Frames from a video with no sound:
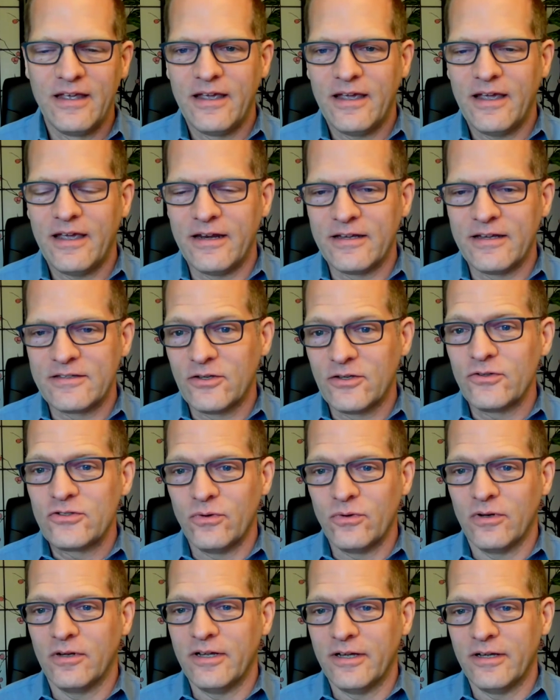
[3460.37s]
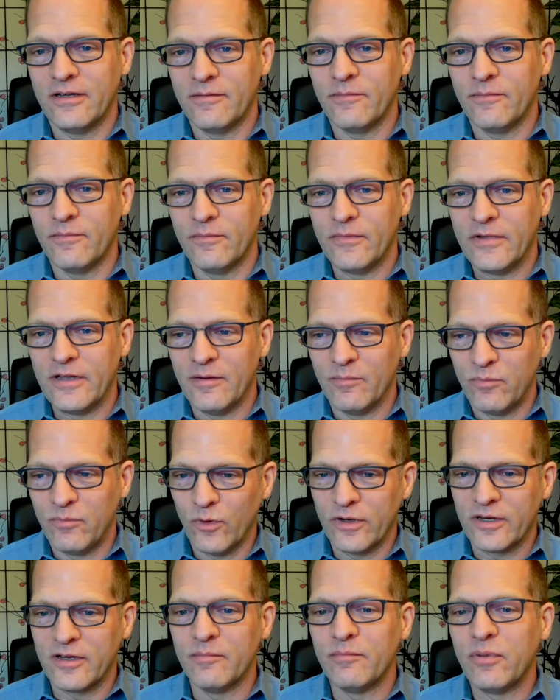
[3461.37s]
And it's also an
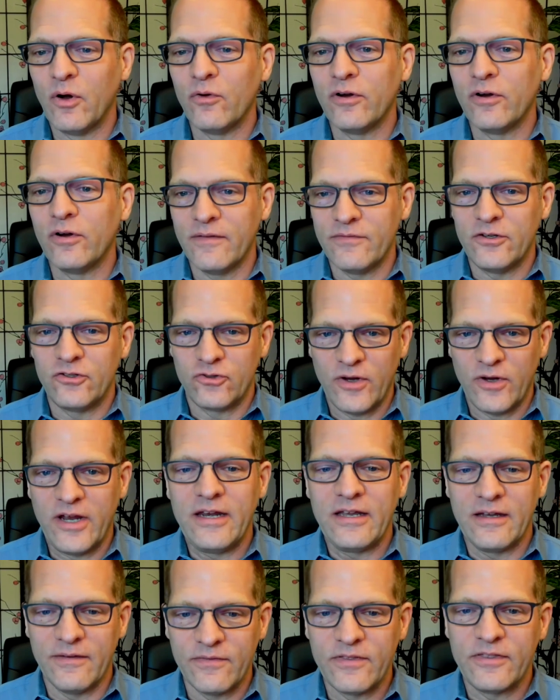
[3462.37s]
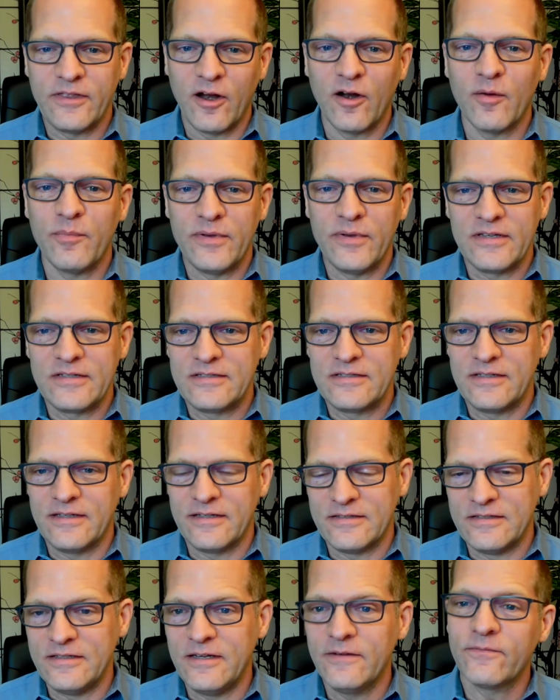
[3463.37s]
important component of the training of therapists that's
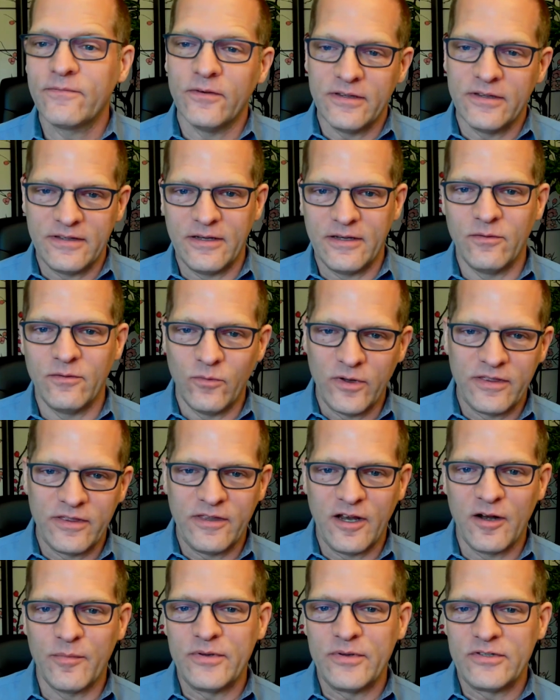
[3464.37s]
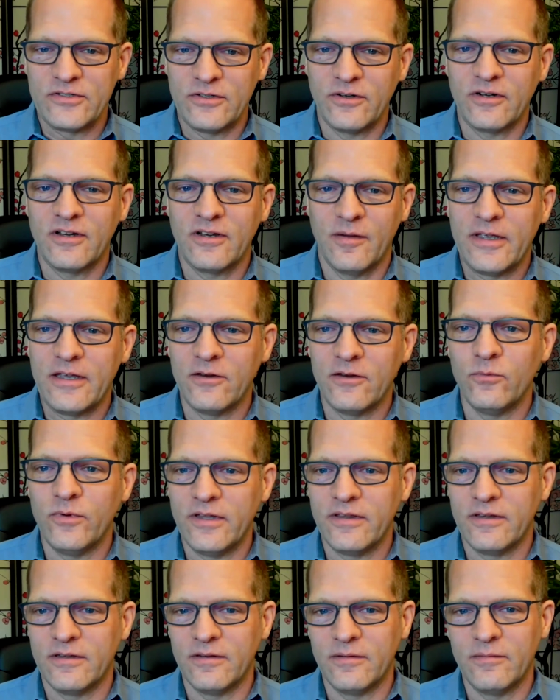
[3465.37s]
different than what therapists are coming in with,
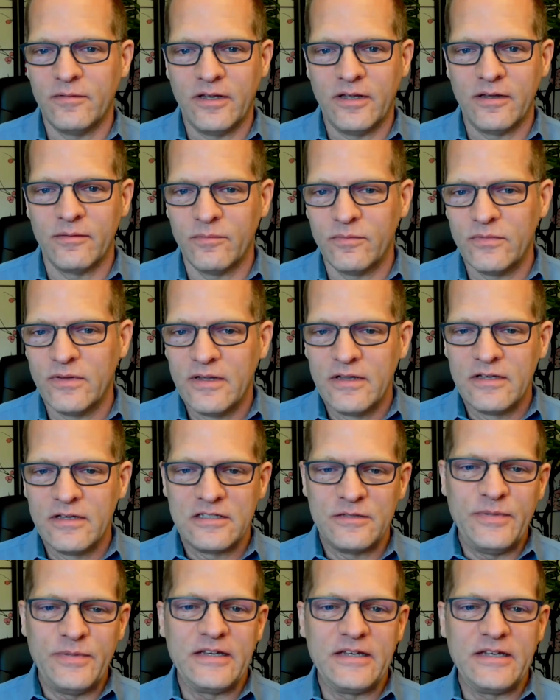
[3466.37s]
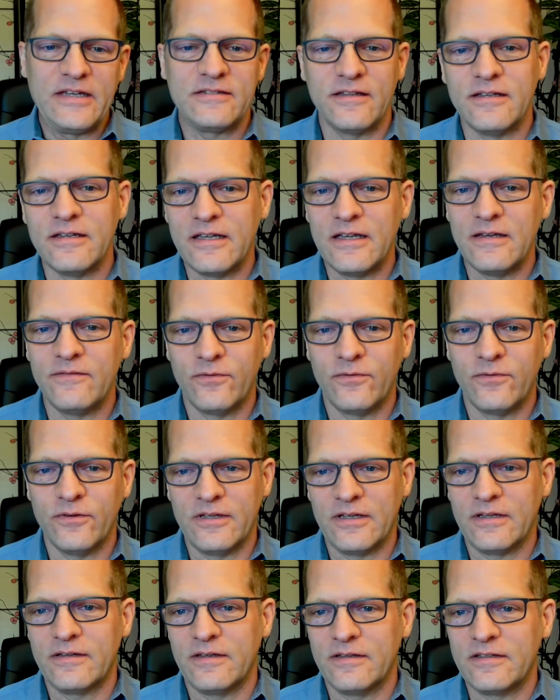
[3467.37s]
and speaks to the need for the
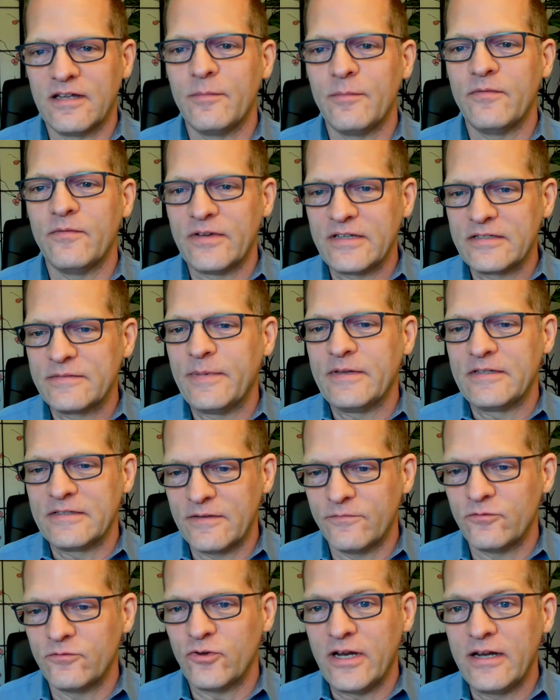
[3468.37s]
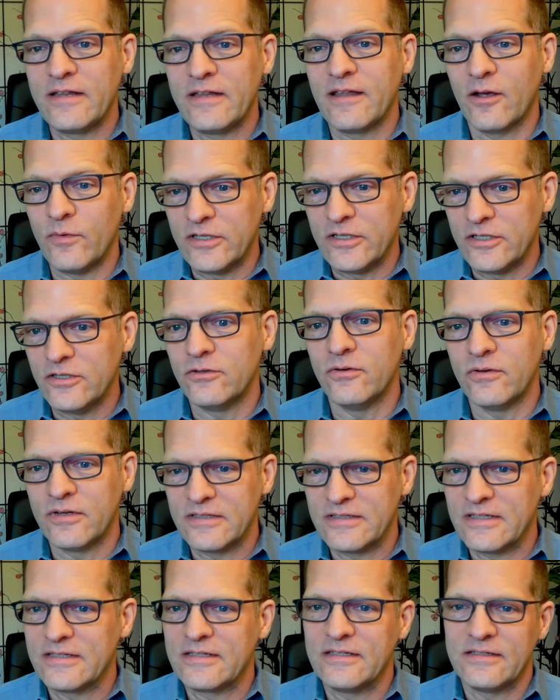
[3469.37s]
type of expensive training that we do, because
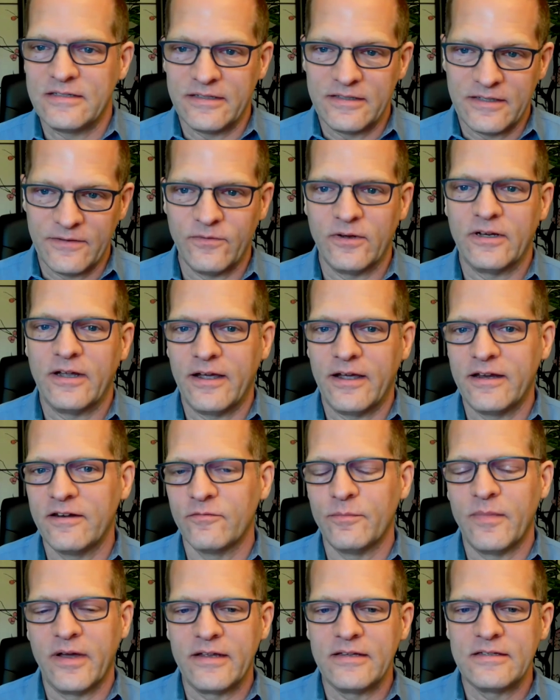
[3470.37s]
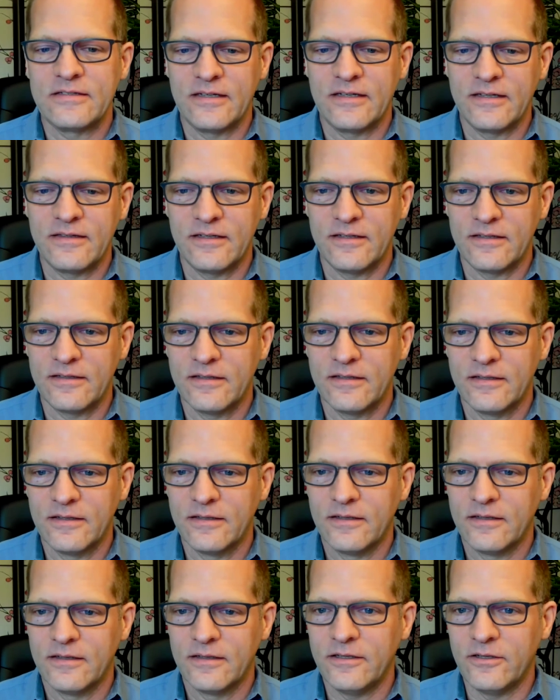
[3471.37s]
this is a different kind of mindset that
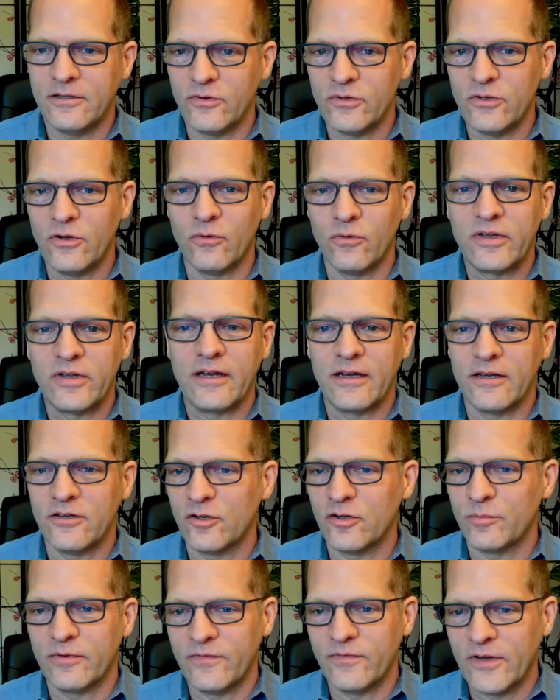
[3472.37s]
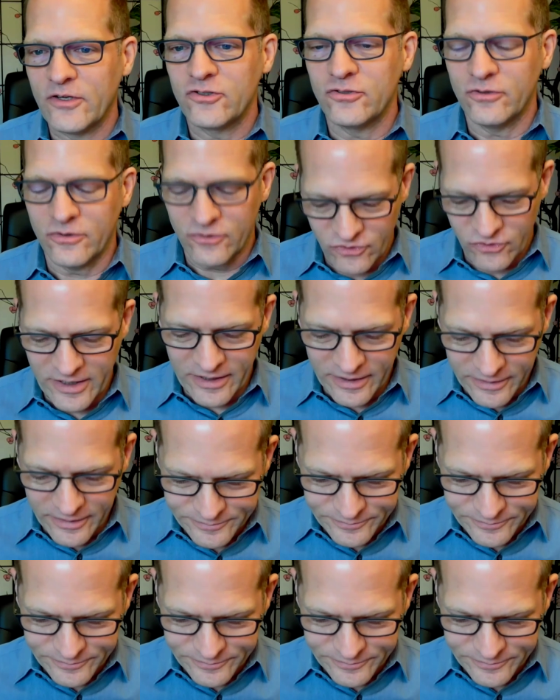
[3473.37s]
you don't get in your professional training.